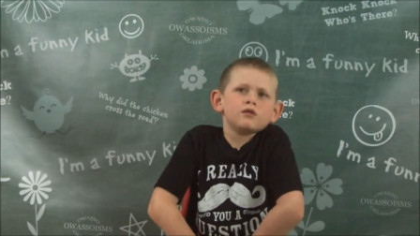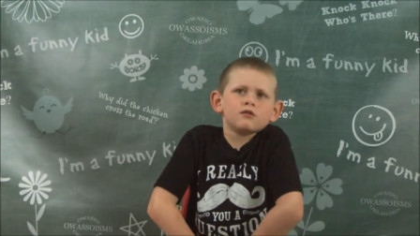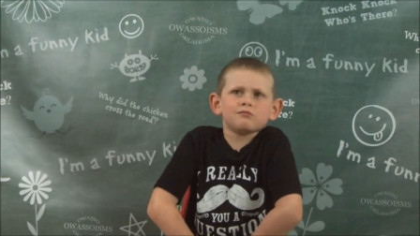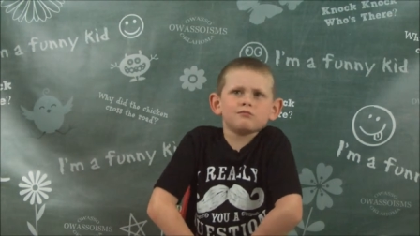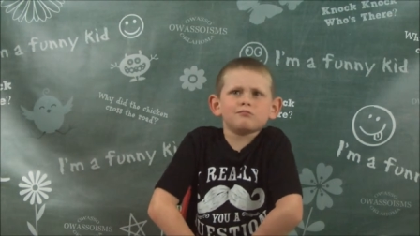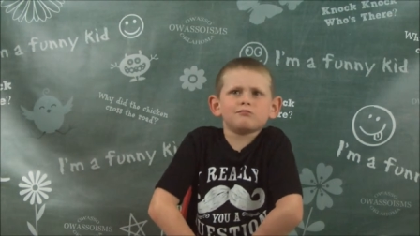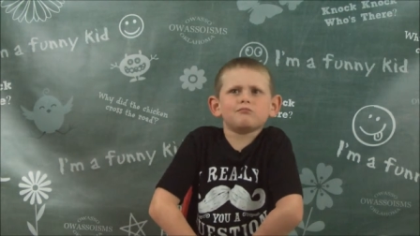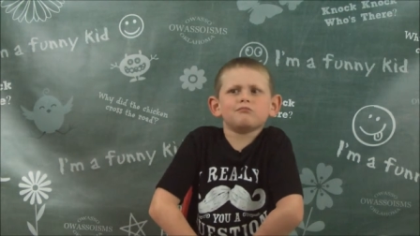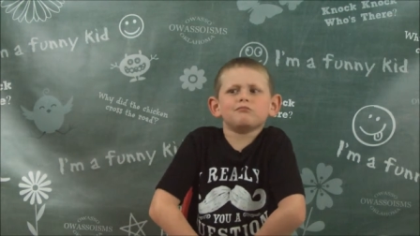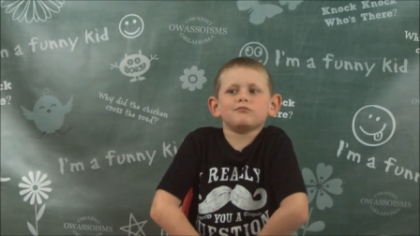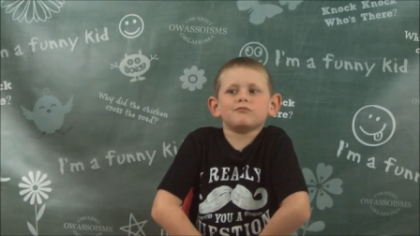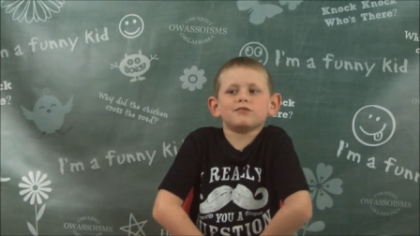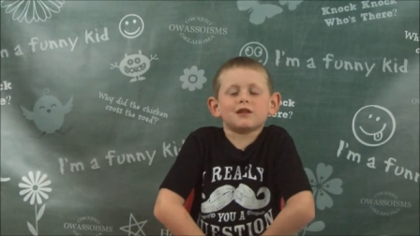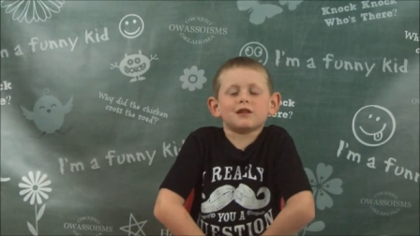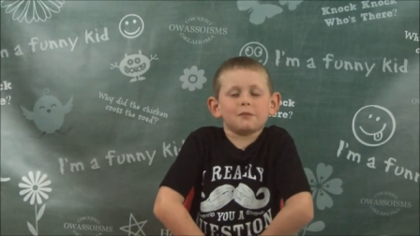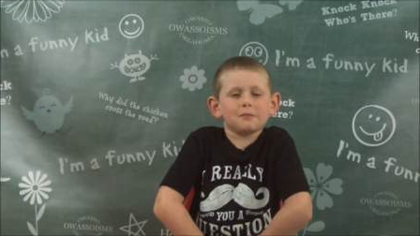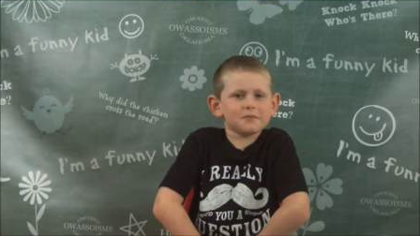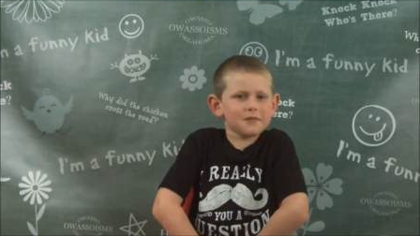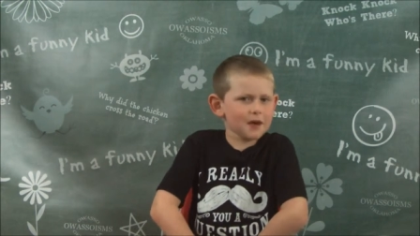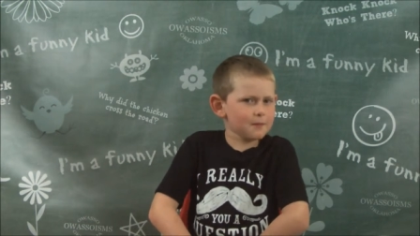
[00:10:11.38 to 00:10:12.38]
Mm,
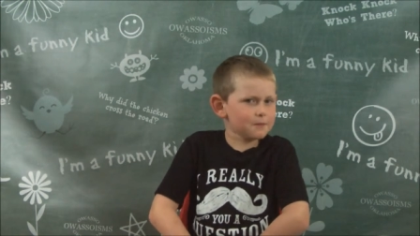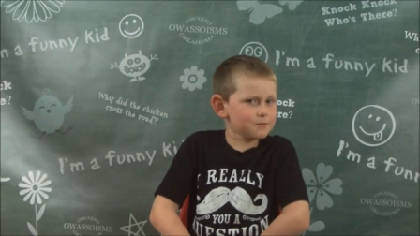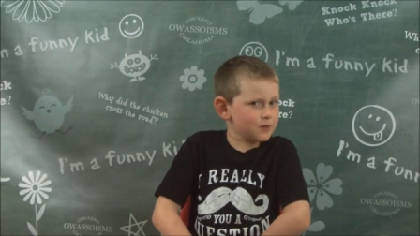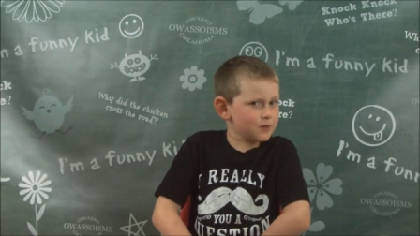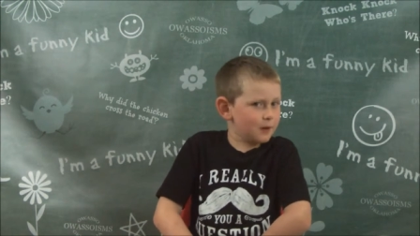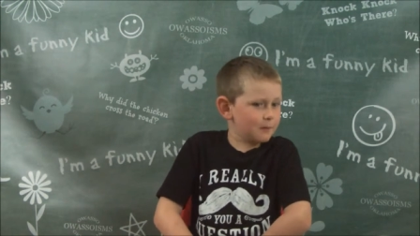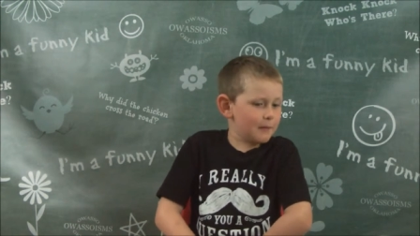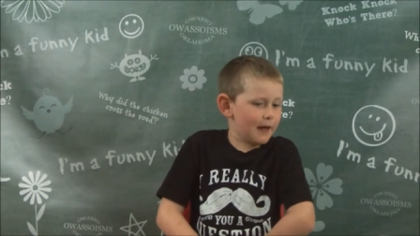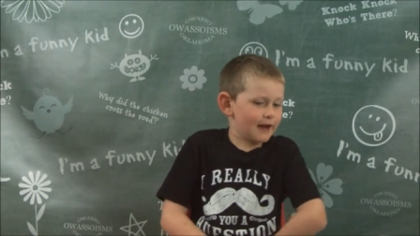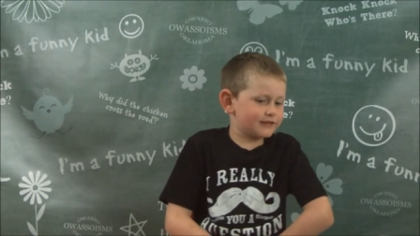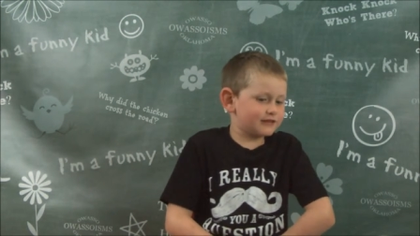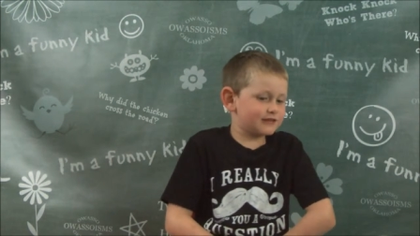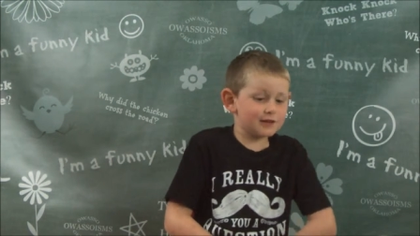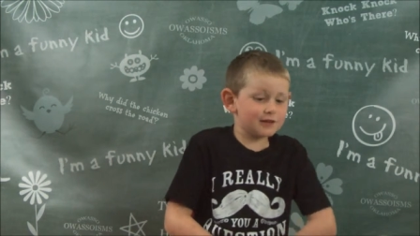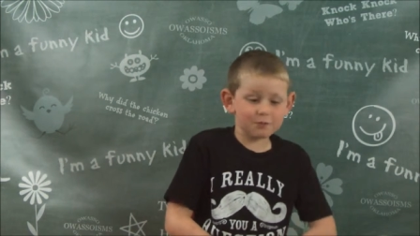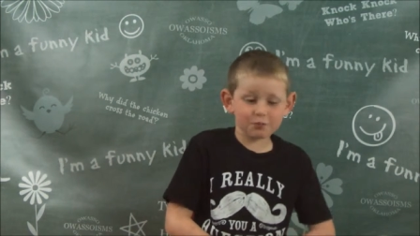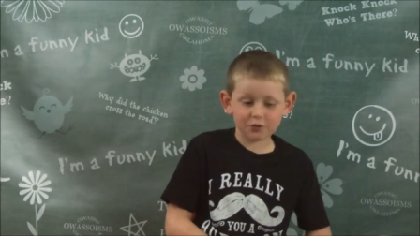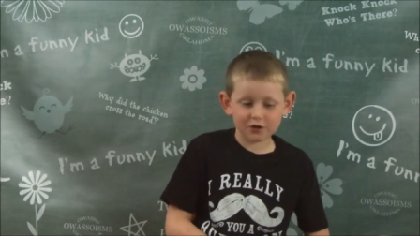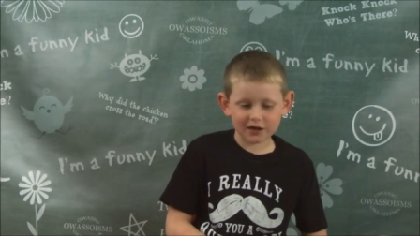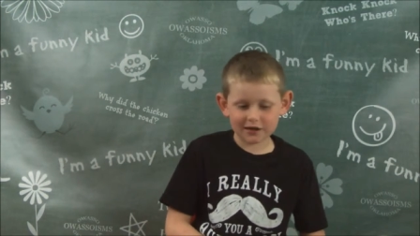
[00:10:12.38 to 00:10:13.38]
sometimes I'm
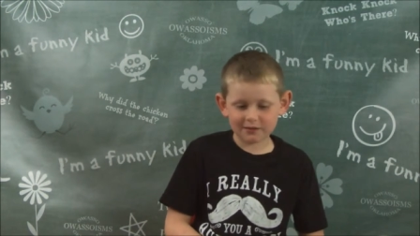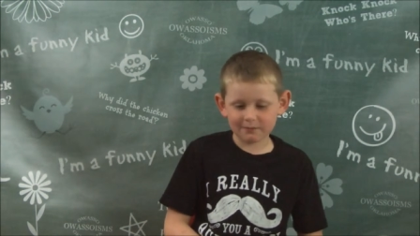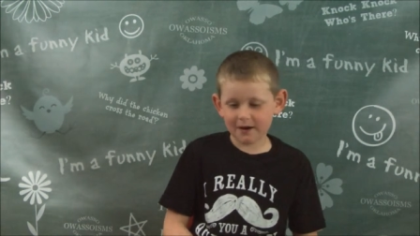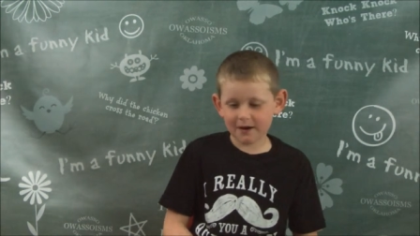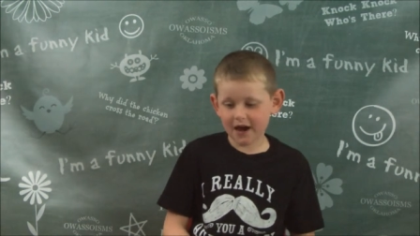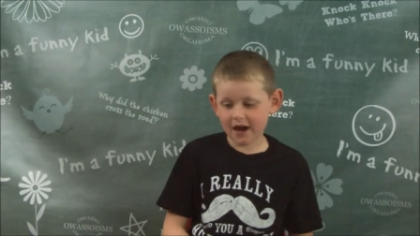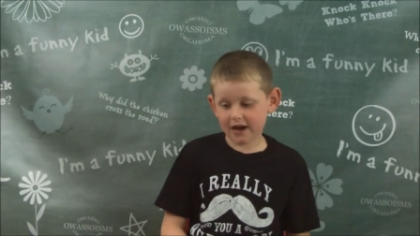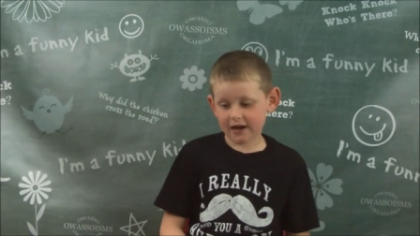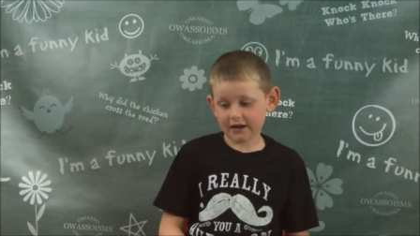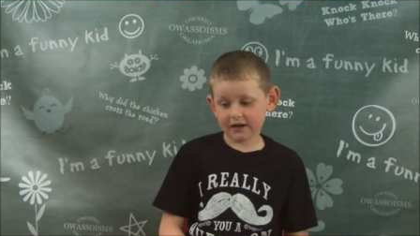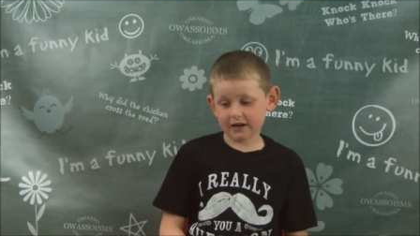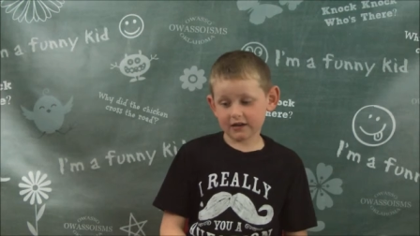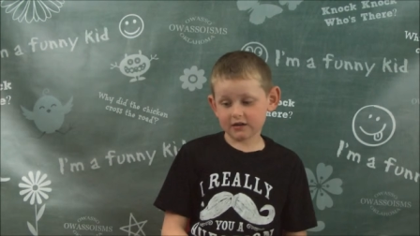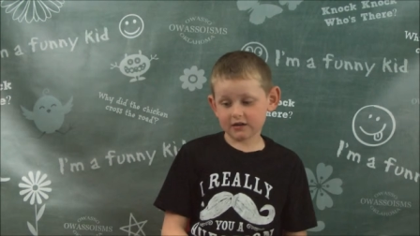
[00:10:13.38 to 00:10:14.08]
actually pretty bad.